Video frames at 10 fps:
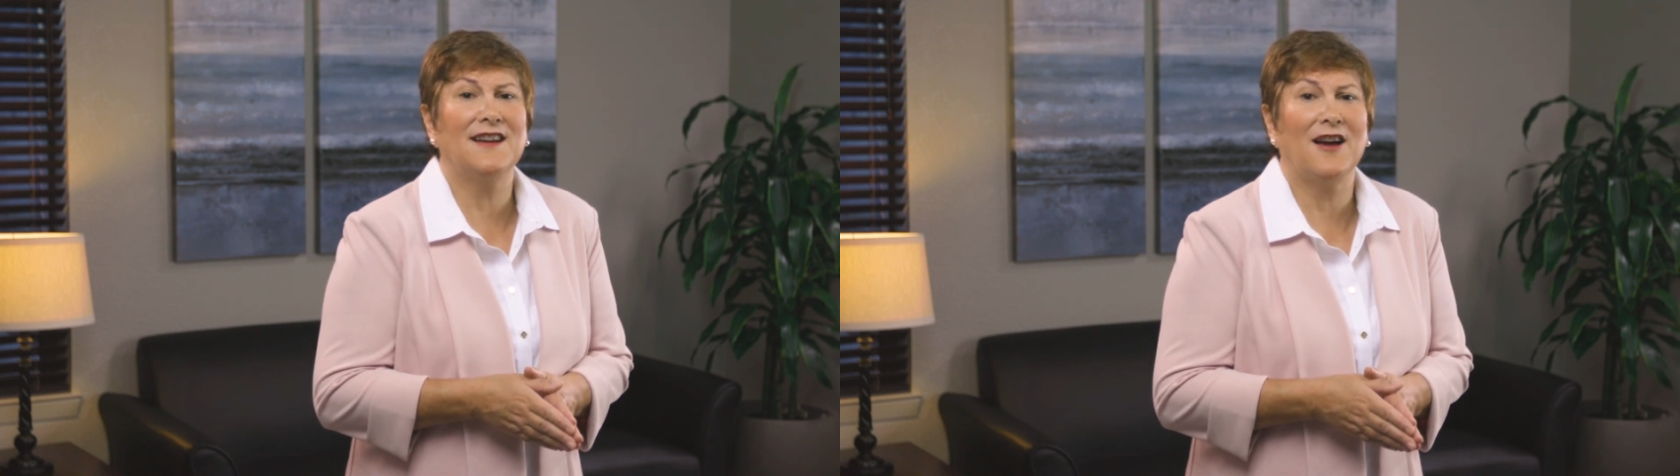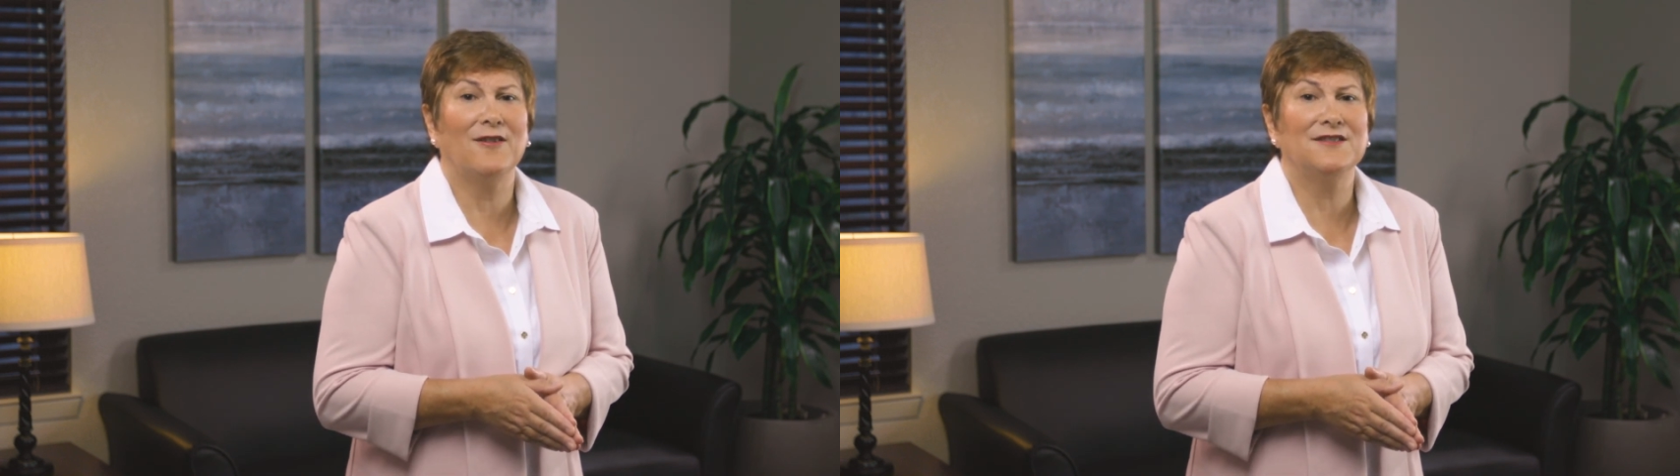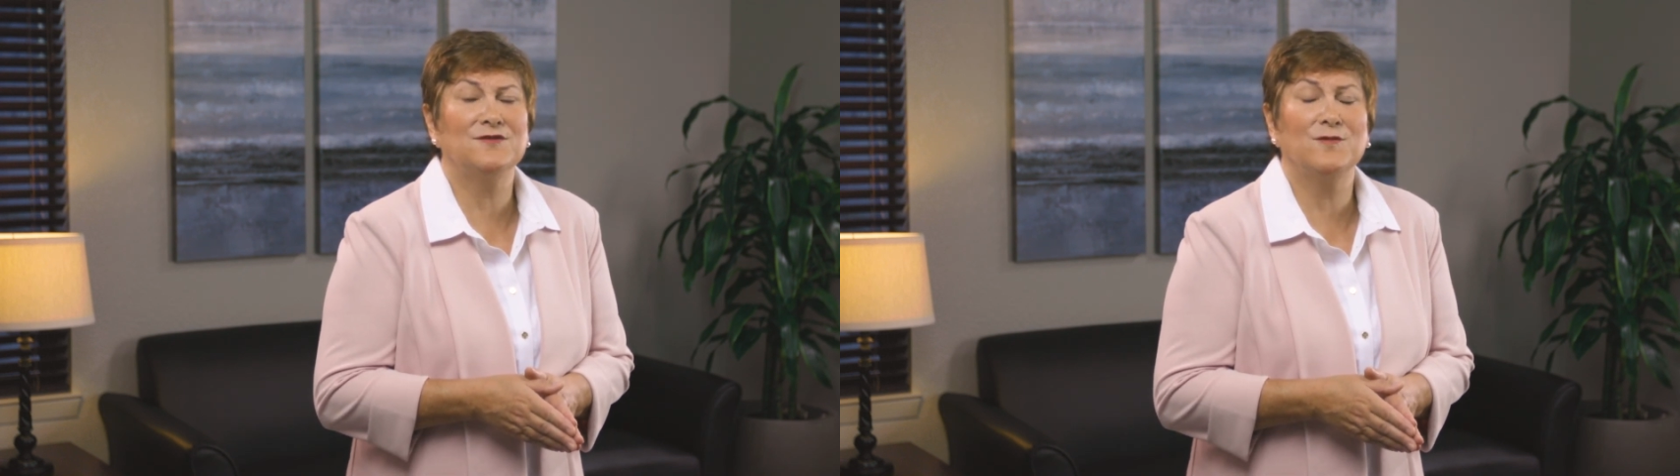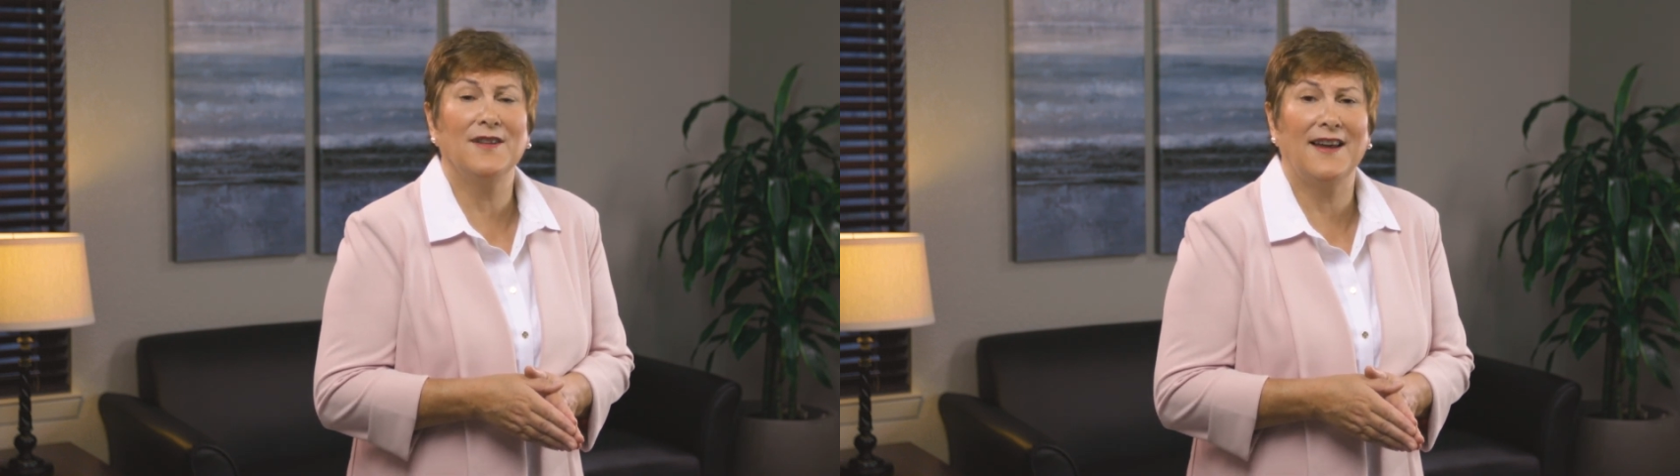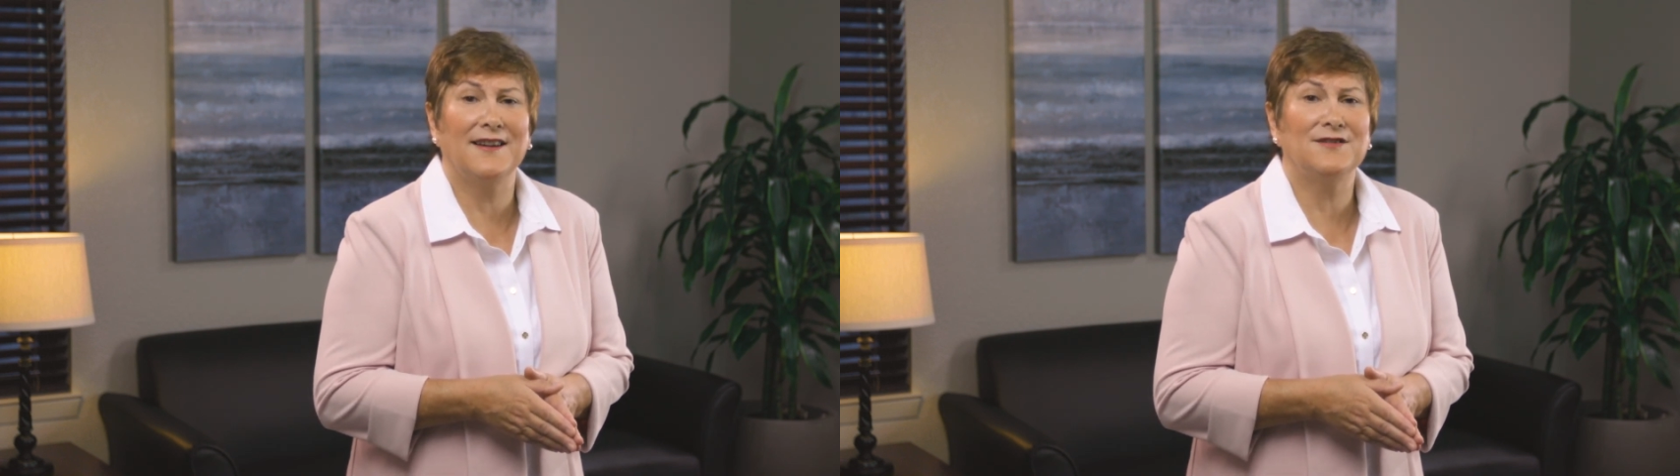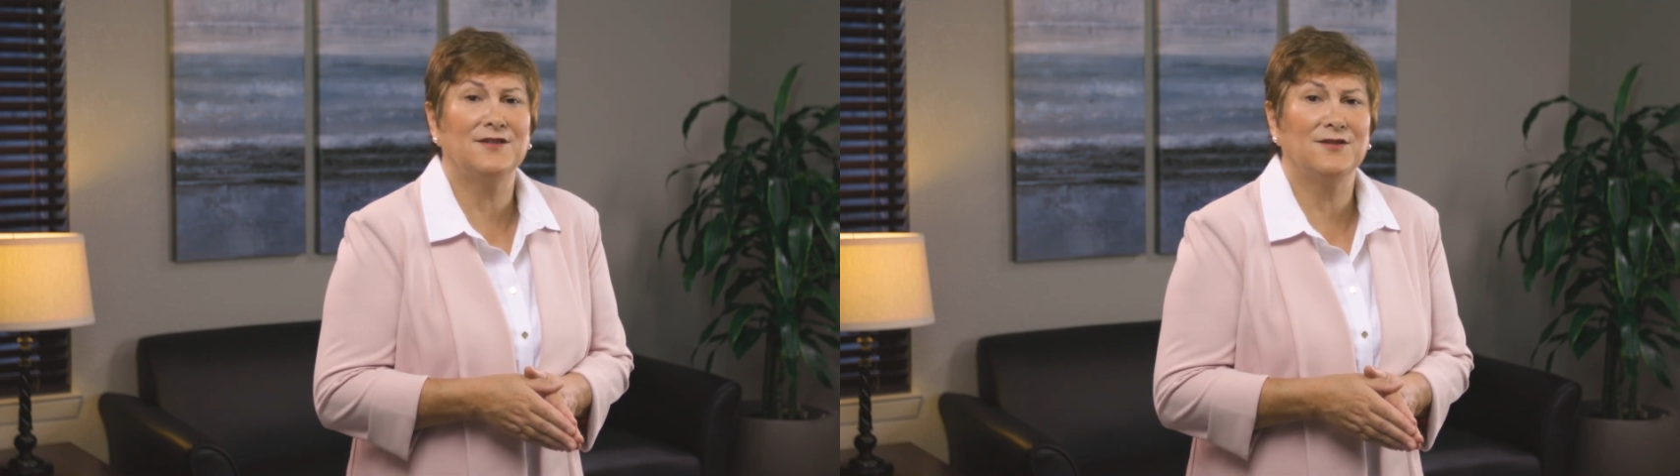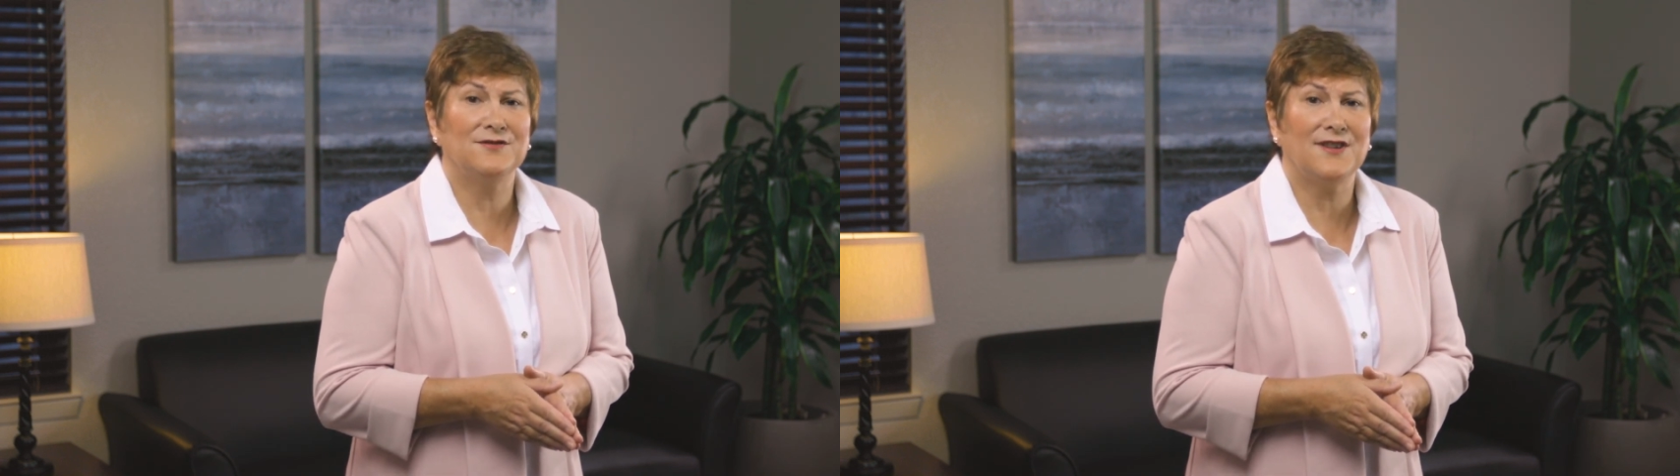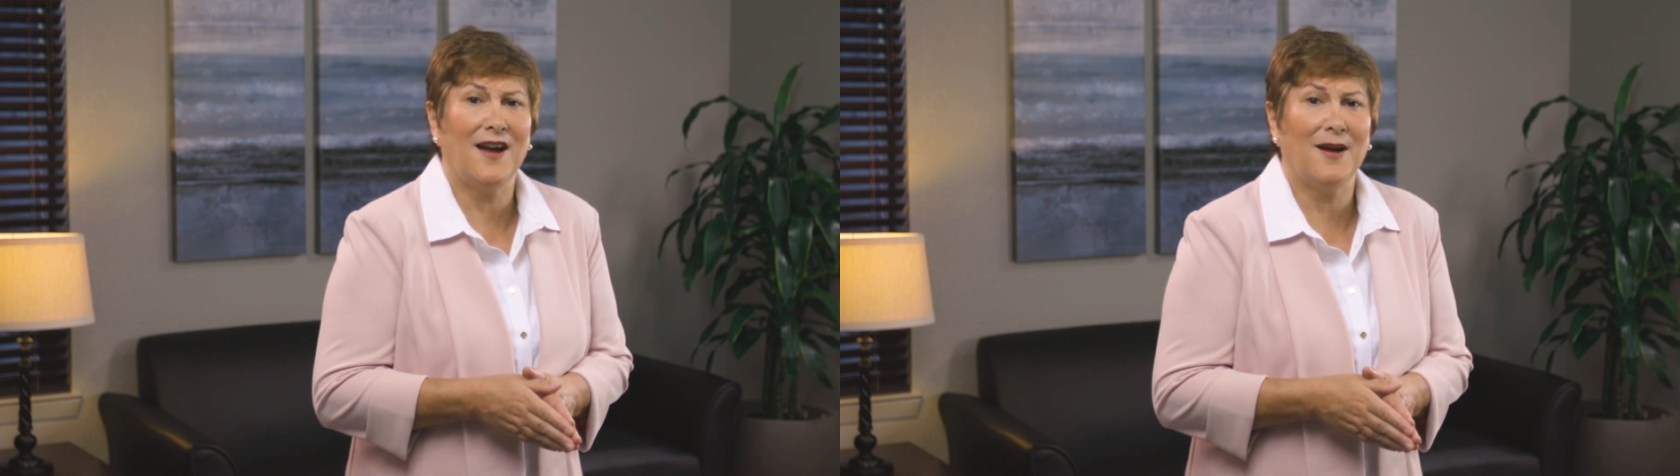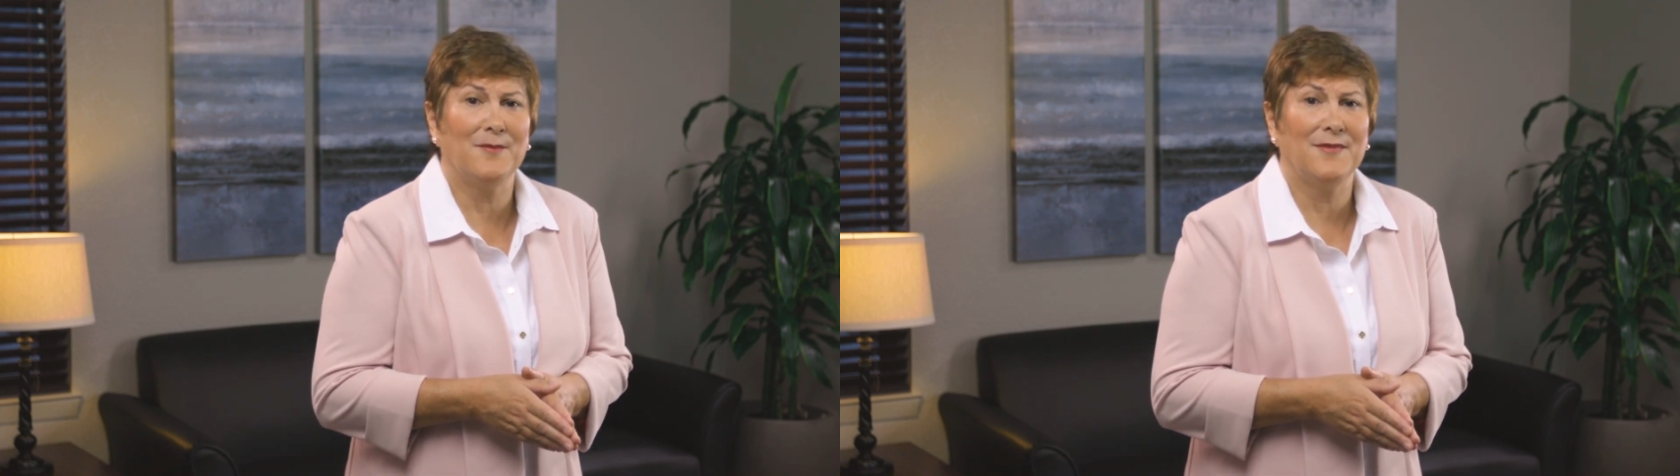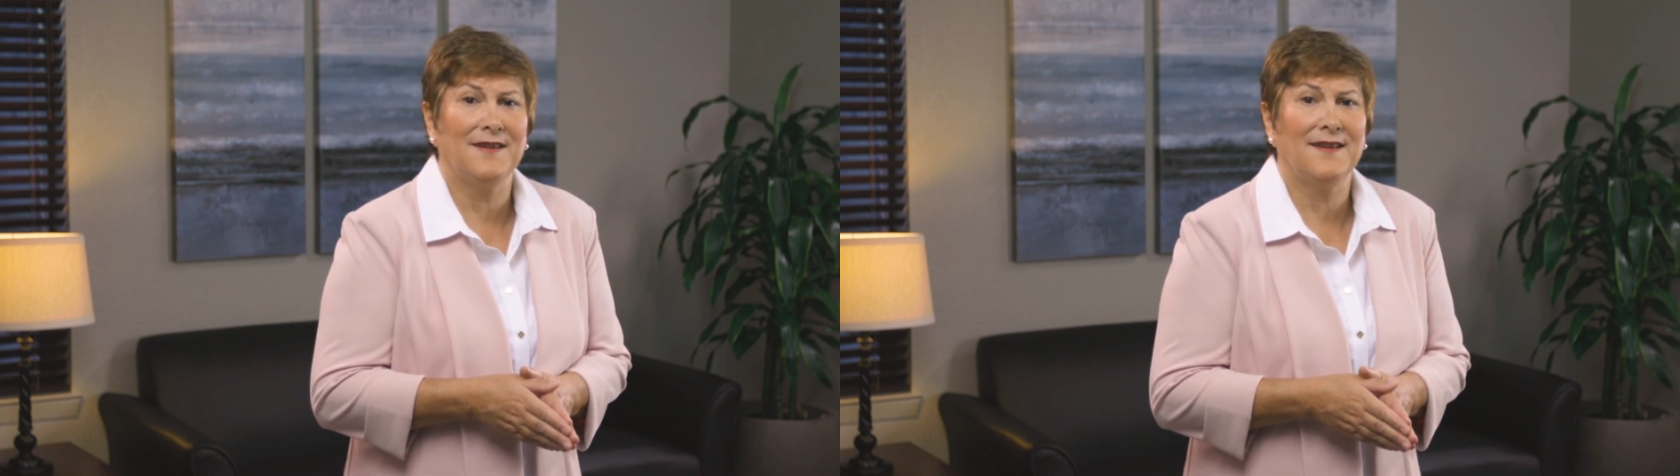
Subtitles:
knowledge related to your job.